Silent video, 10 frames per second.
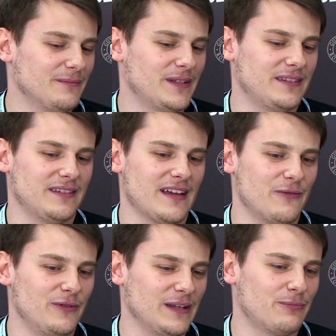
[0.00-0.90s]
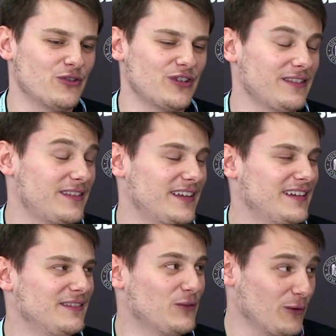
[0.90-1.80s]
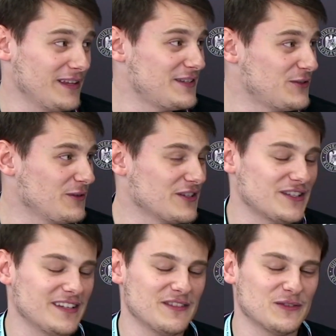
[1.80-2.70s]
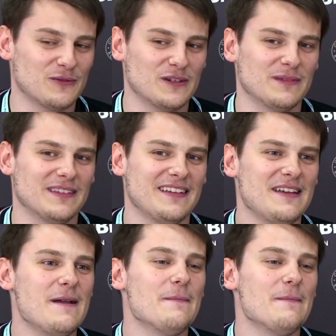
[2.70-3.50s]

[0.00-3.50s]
but I really appreciate the toilet situation in this tournament.